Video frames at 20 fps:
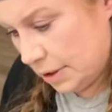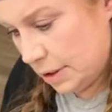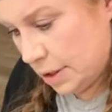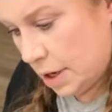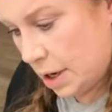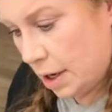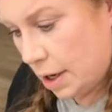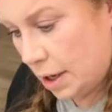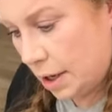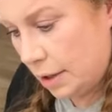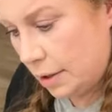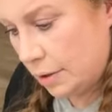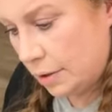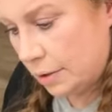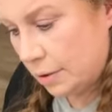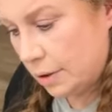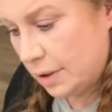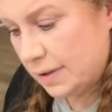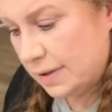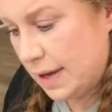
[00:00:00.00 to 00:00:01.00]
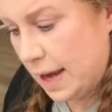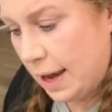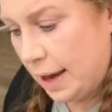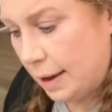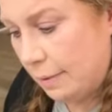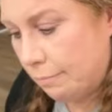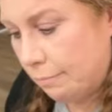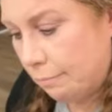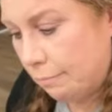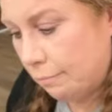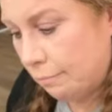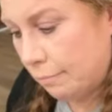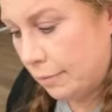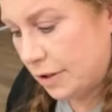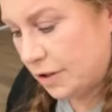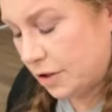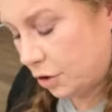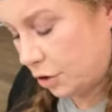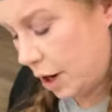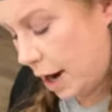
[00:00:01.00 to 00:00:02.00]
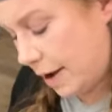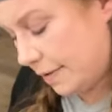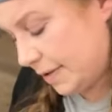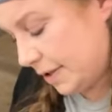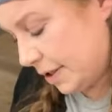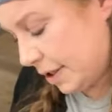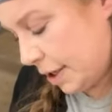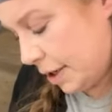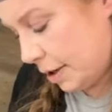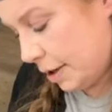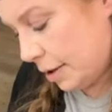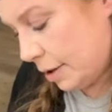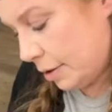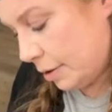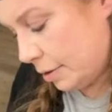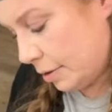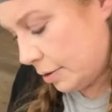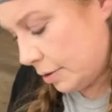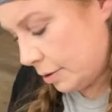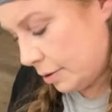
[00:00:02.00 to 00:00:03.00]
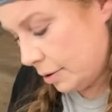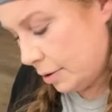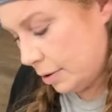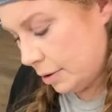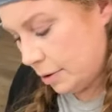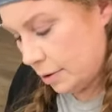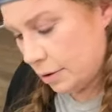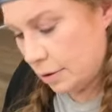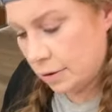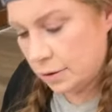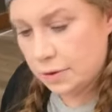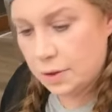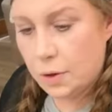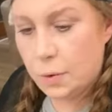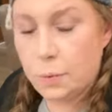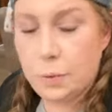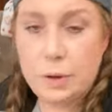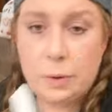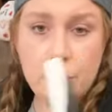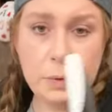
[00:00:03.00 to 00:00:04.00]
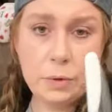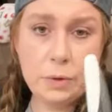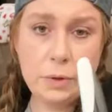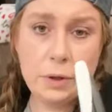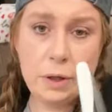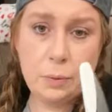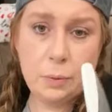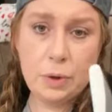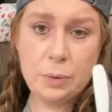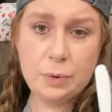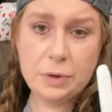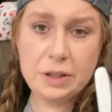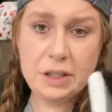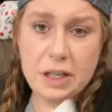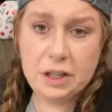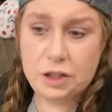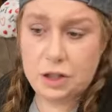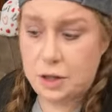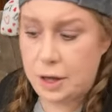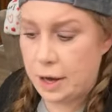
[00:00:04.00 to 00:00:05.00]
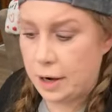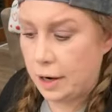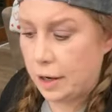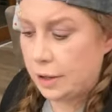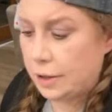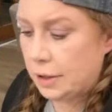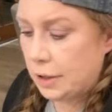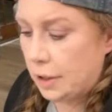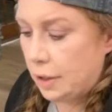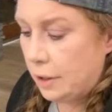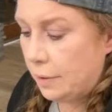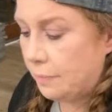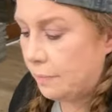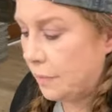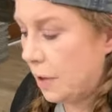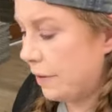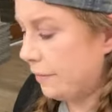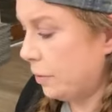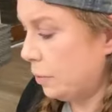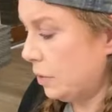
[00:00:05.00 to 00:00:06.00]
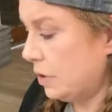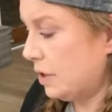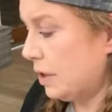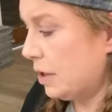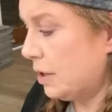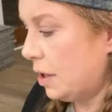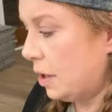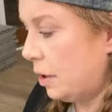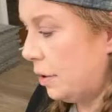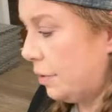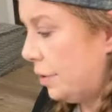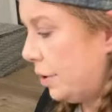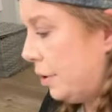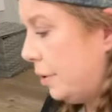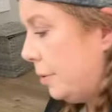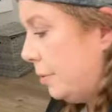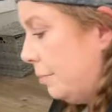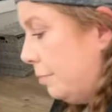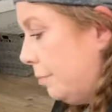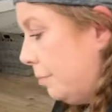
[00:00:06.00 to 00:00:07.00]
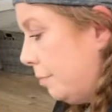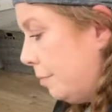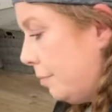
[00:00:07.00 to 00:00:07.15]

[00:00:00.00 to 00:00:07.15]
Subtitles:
not the same as a craft stick. So we will ditch that idea. Everyone says hello, Dylan.